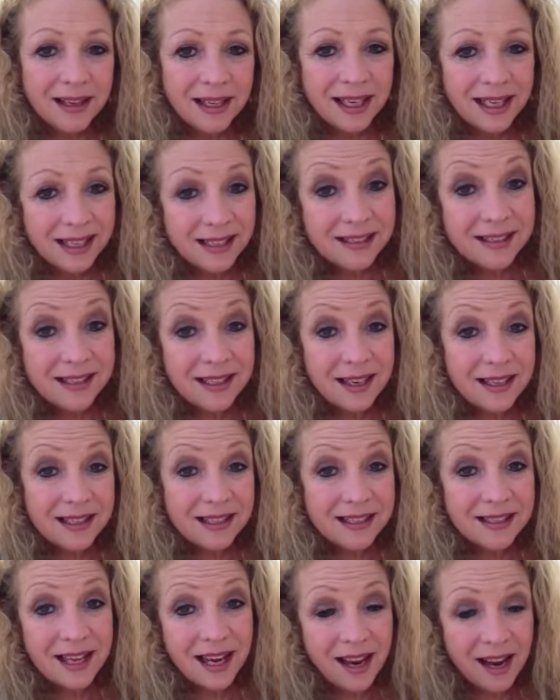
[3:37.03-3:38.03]
in a
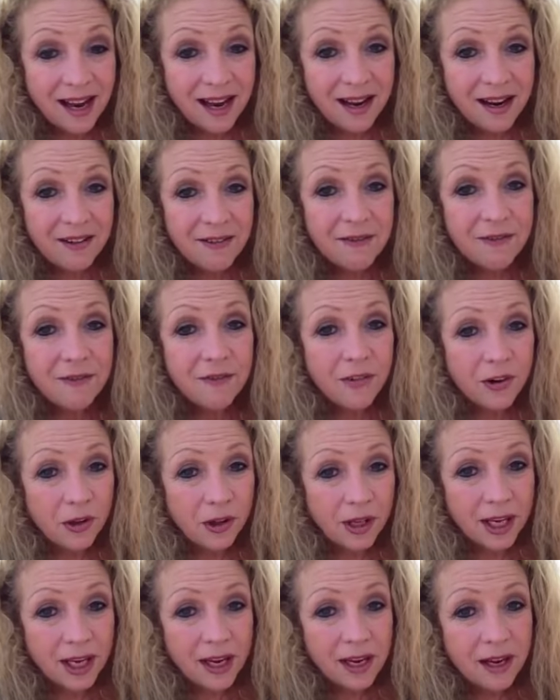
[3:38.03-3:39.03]
size 10
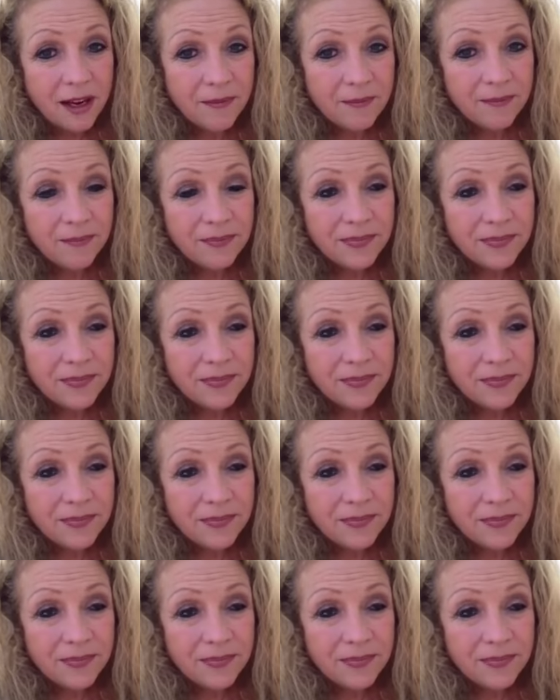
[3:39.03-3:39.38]
fully